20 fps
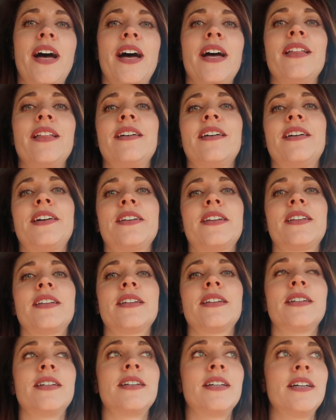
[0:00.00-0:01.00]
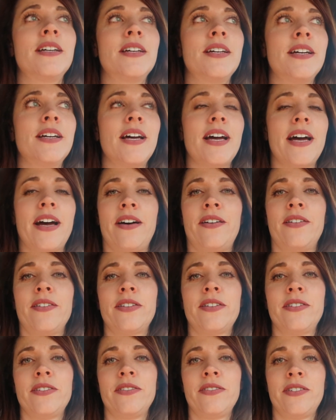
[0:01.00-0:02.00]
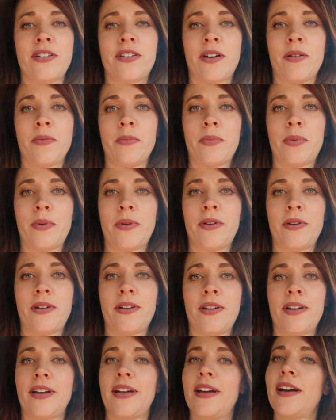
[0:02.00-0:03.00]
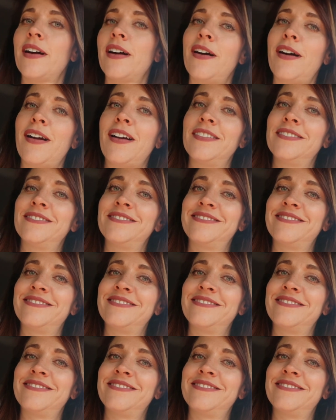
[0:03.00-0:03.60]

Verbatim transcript: I learned how to jump a car.